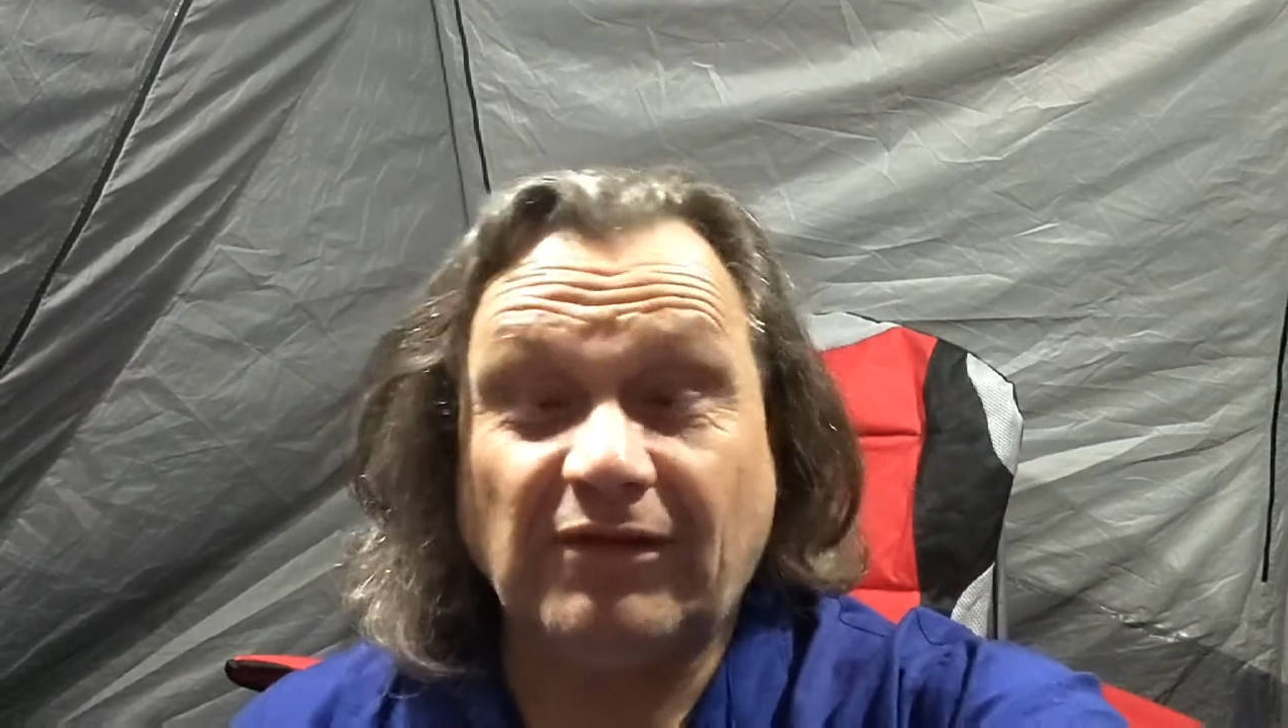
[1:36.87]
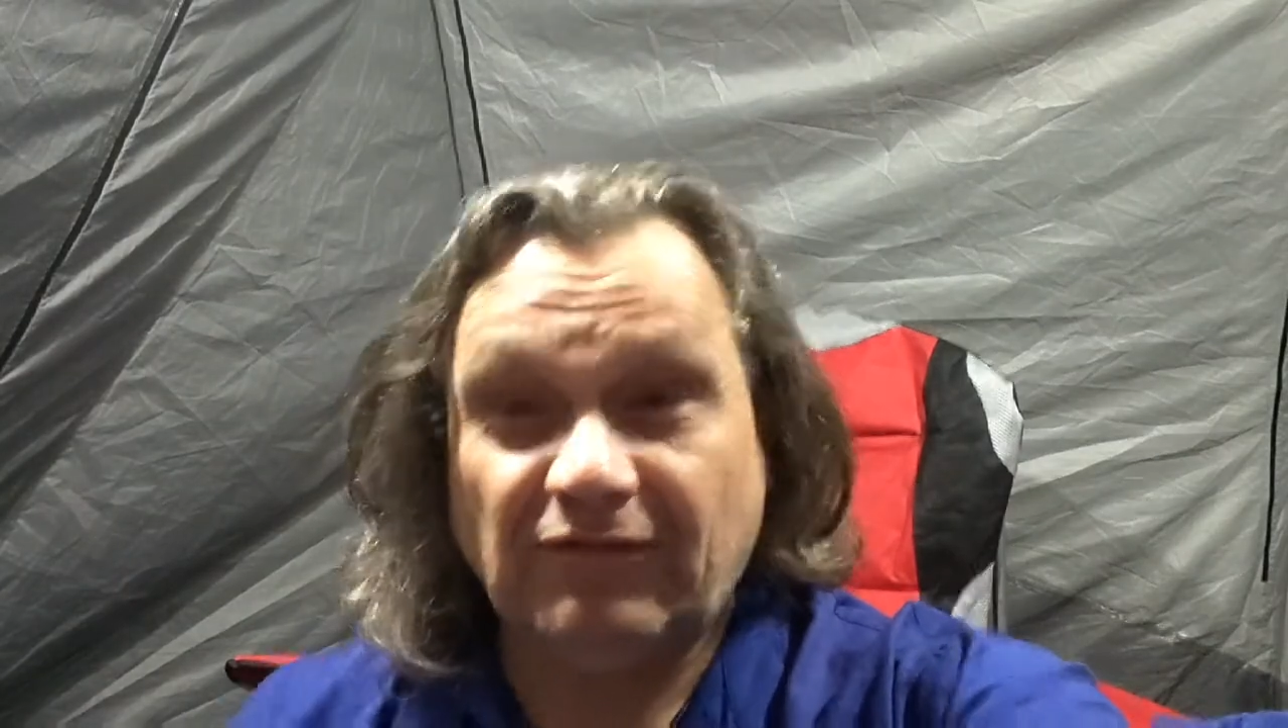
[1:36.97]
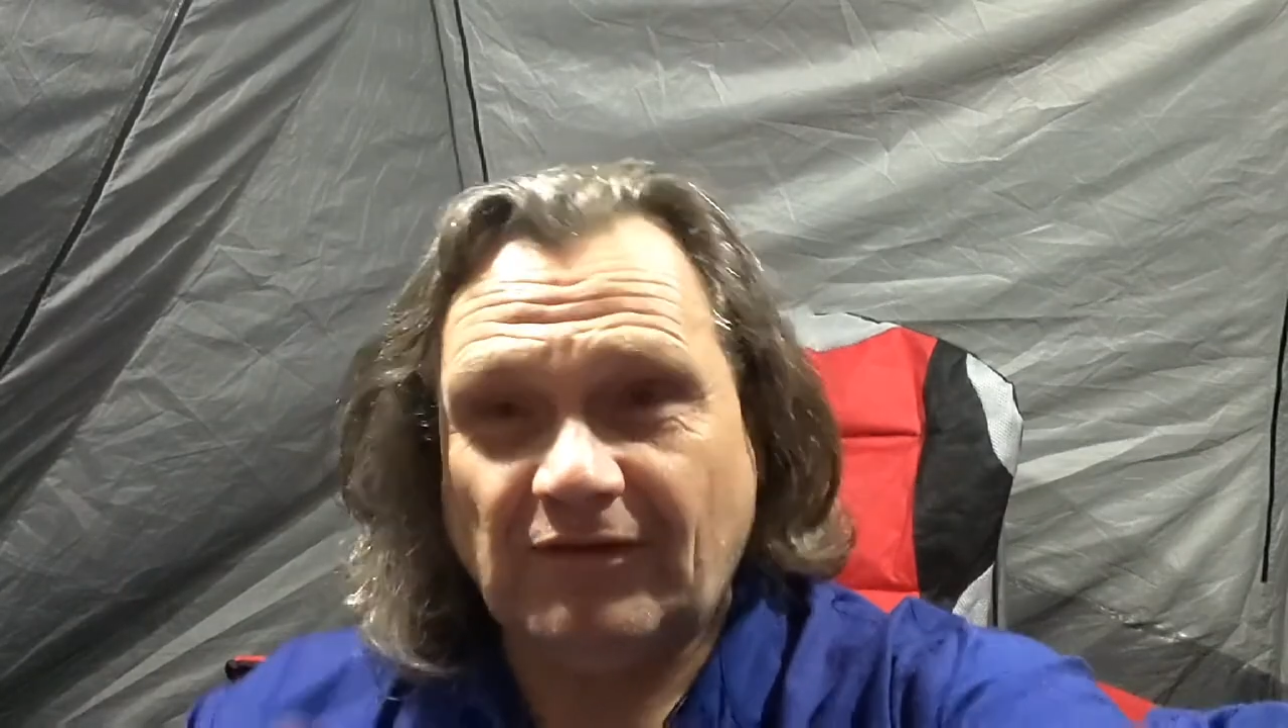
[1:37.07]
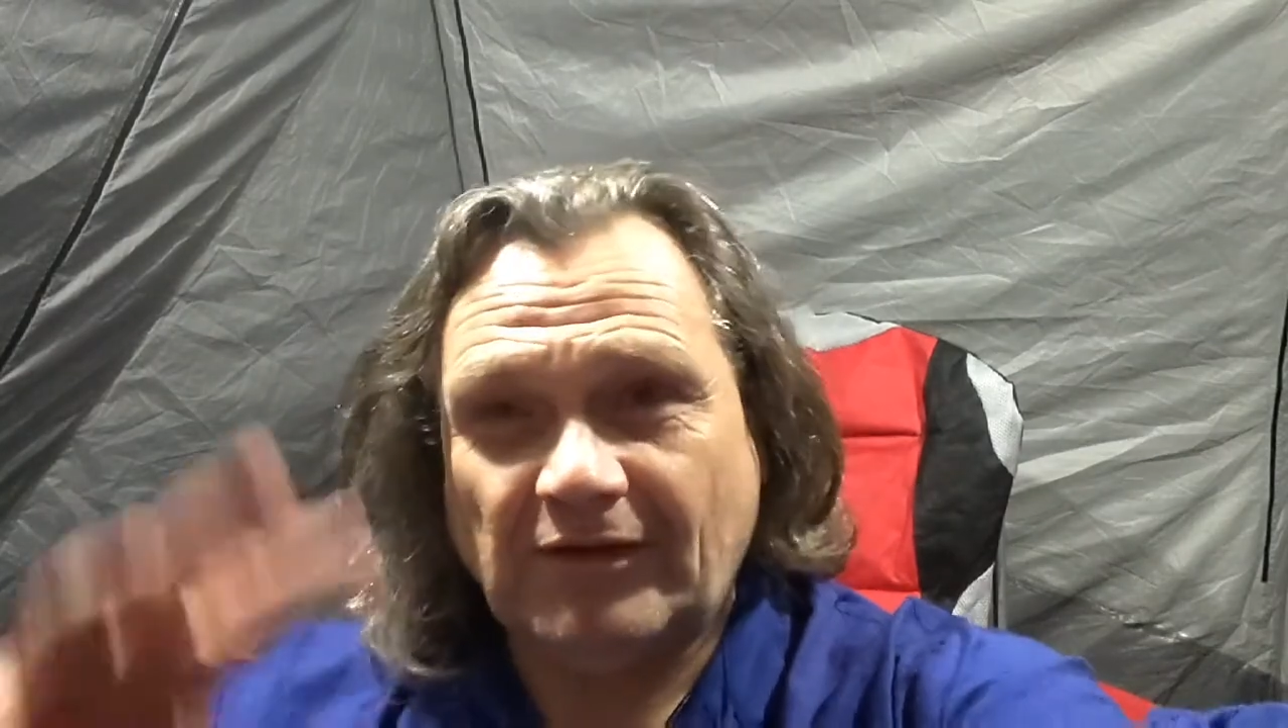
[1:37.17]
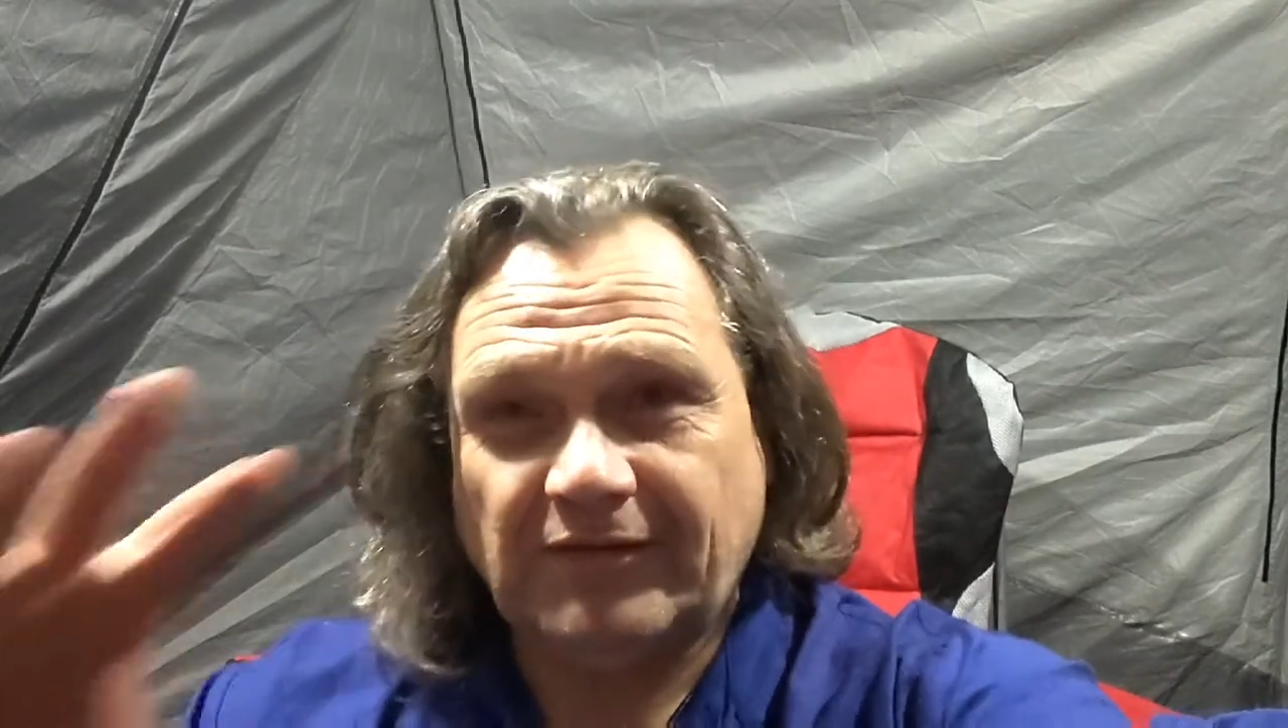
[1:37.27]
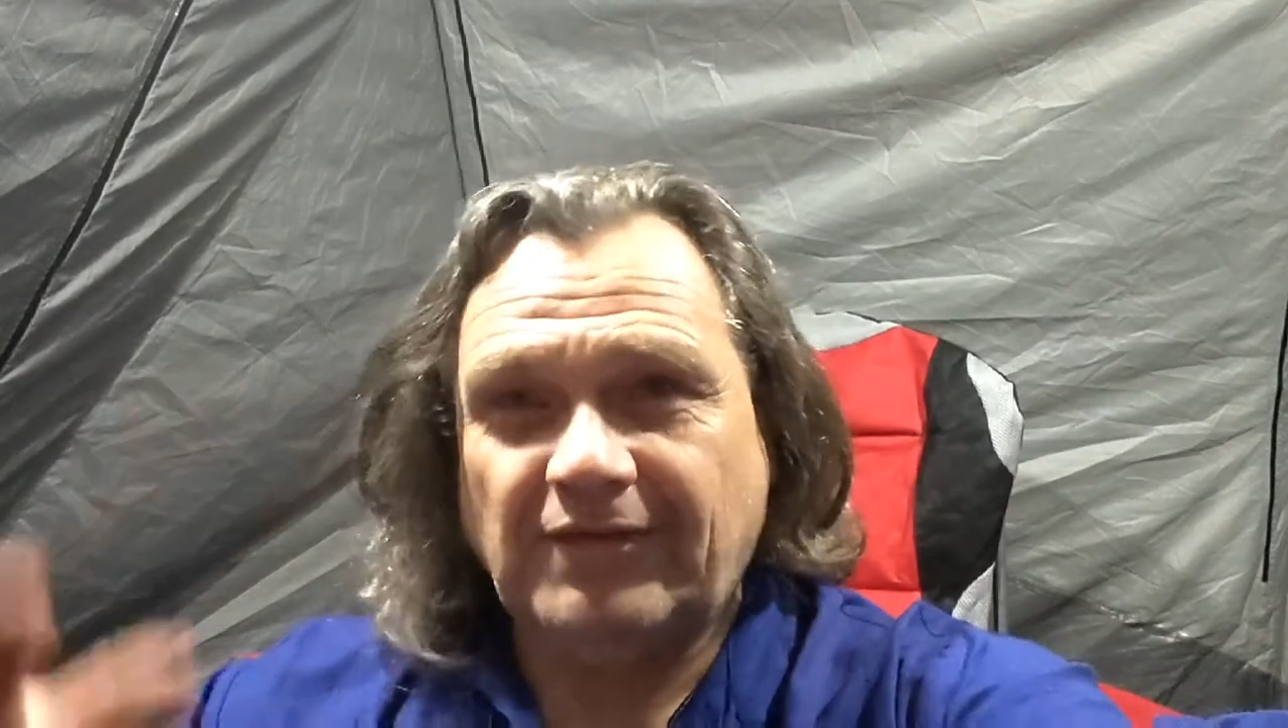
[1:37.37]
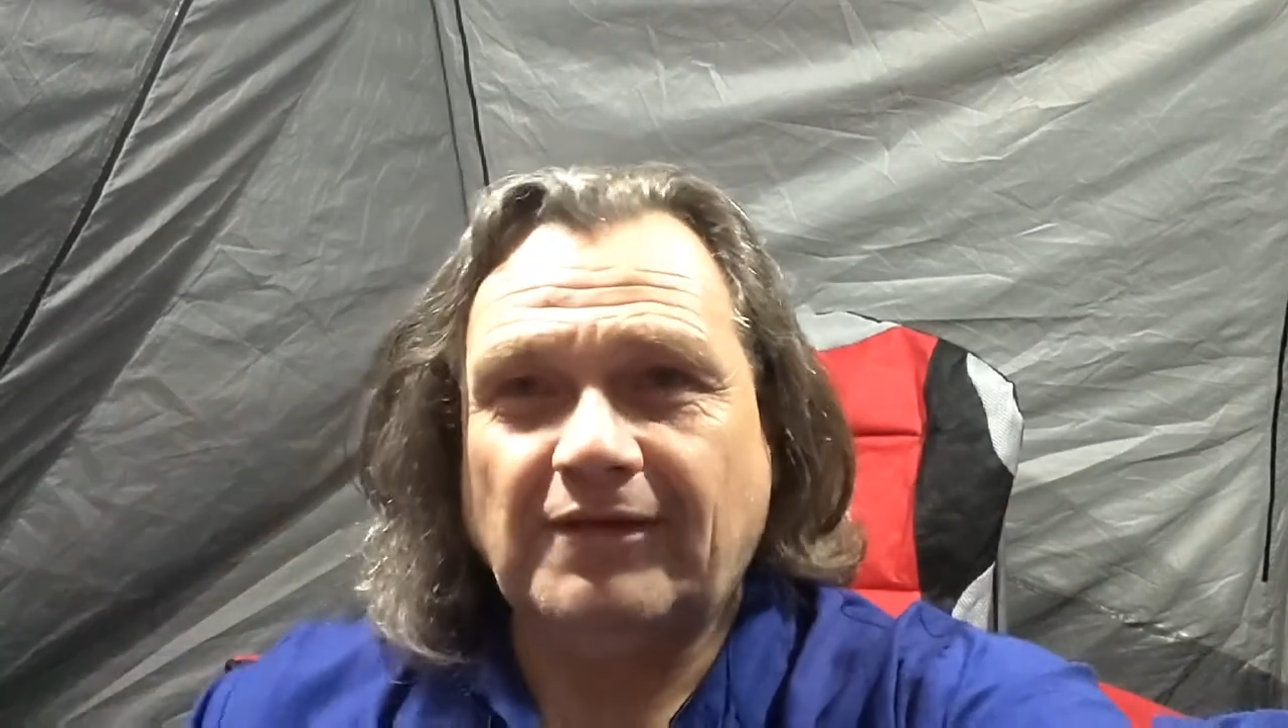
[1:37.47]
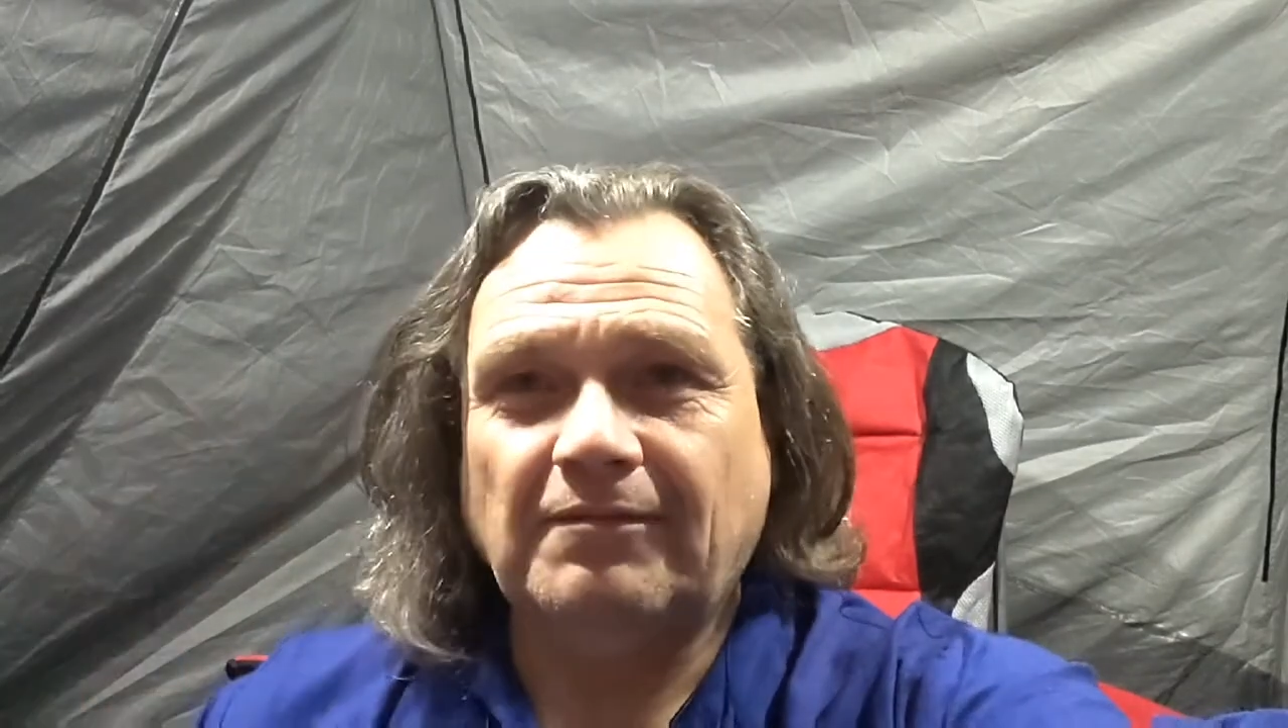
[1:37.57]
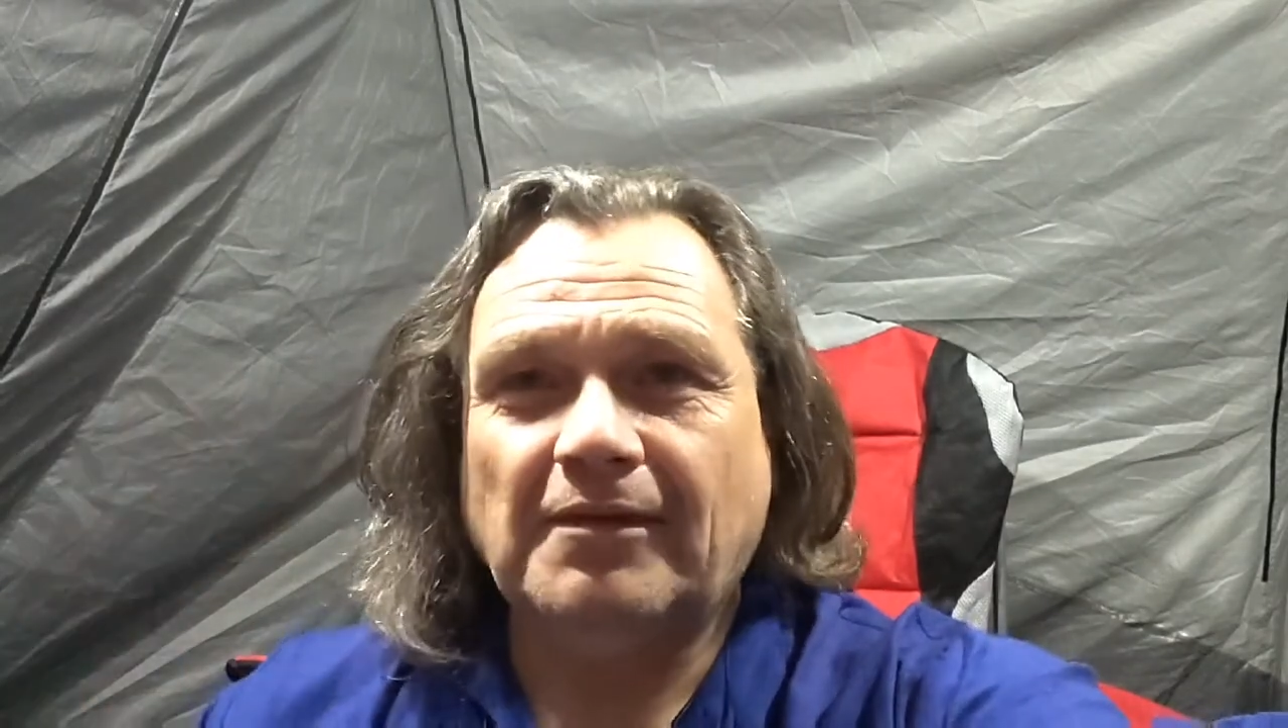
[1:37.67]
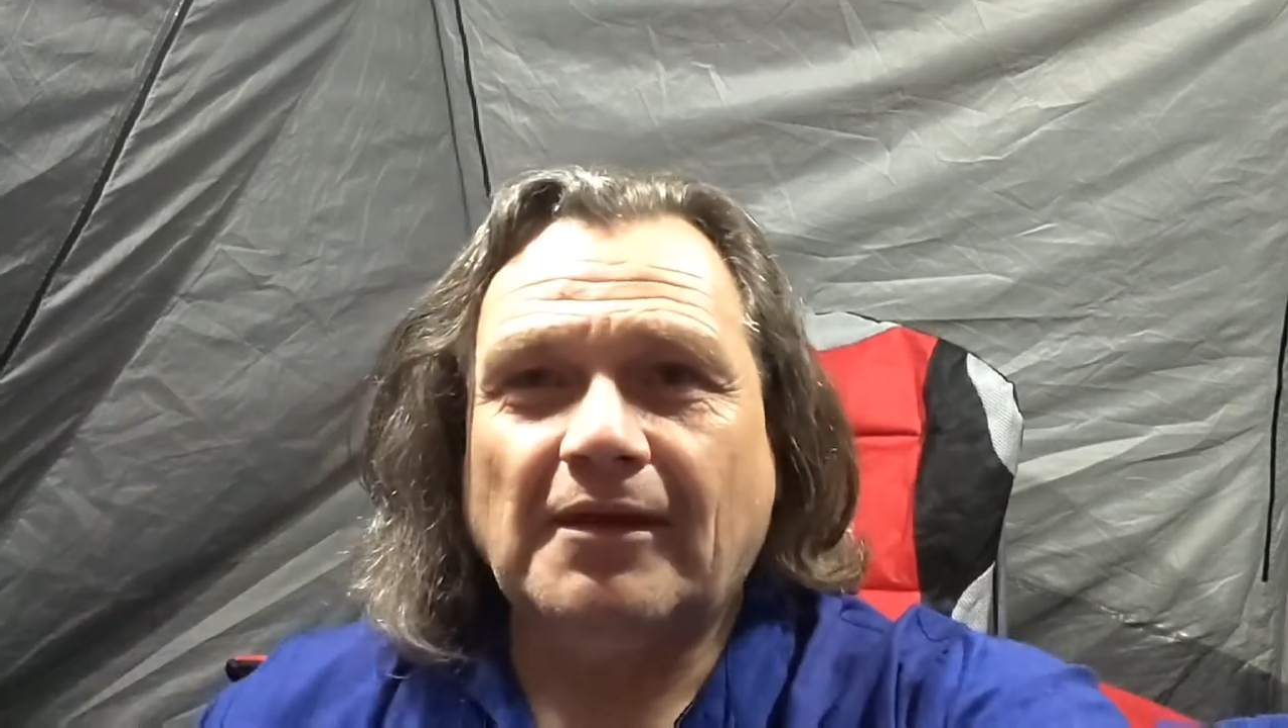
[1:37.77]

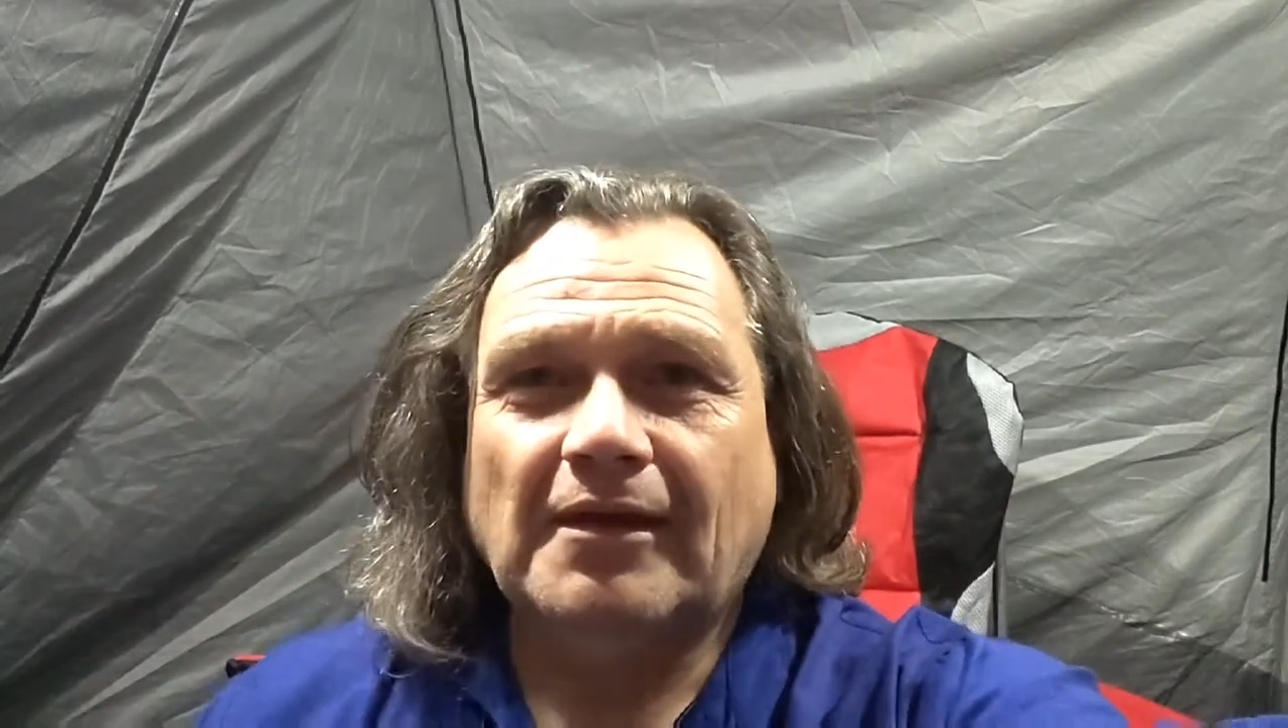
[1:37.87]
lethality